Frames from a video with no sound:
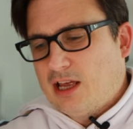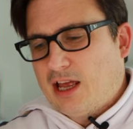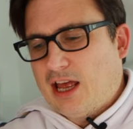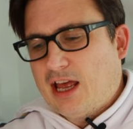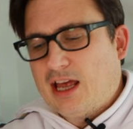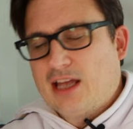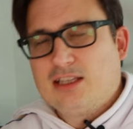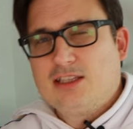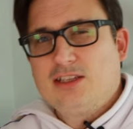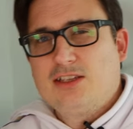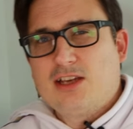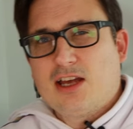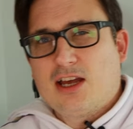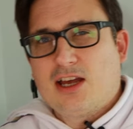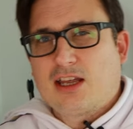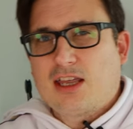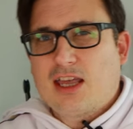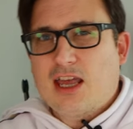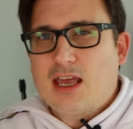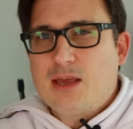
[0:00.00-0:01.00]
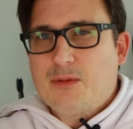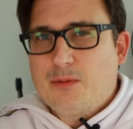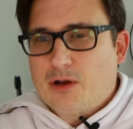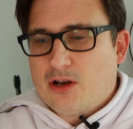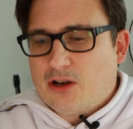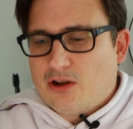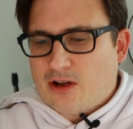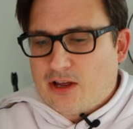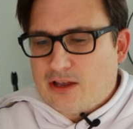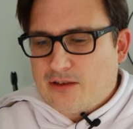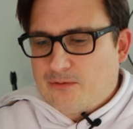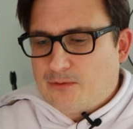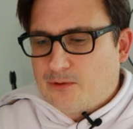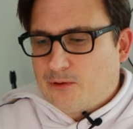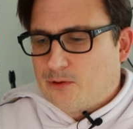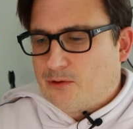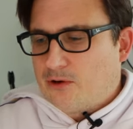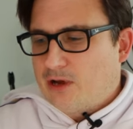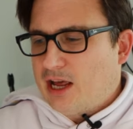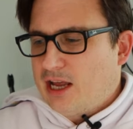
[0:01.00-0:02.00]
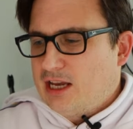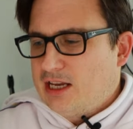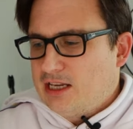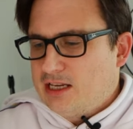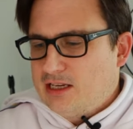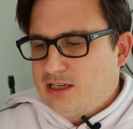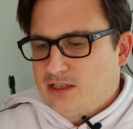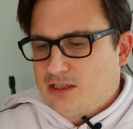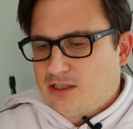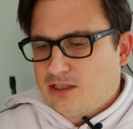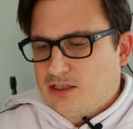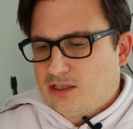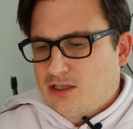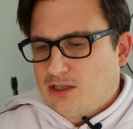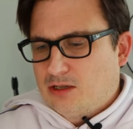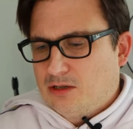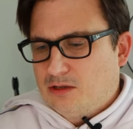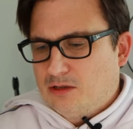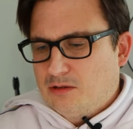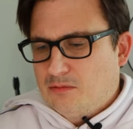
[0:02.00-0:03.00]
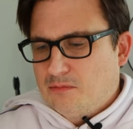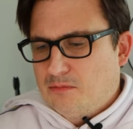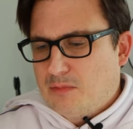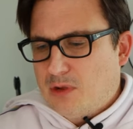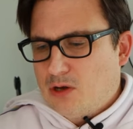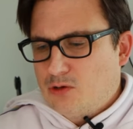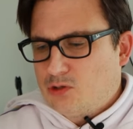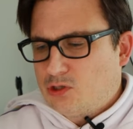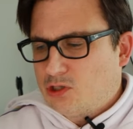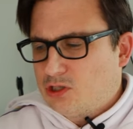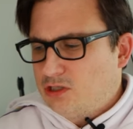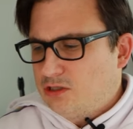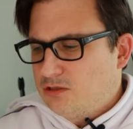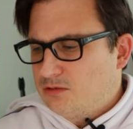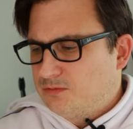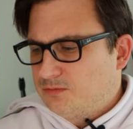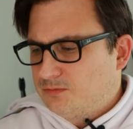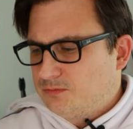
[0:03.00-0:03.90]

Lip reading: and keep an eye for any motion.